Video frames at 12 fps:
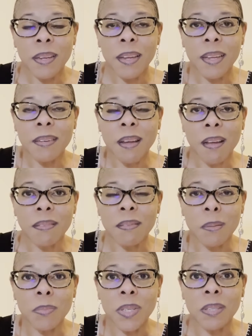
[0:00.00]
and not
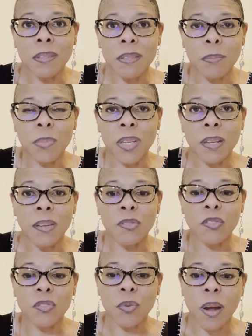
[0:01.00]
something to be
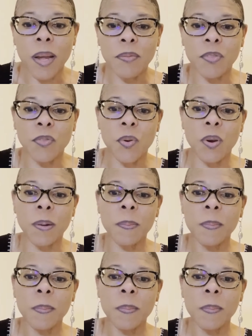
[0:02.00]
strived for.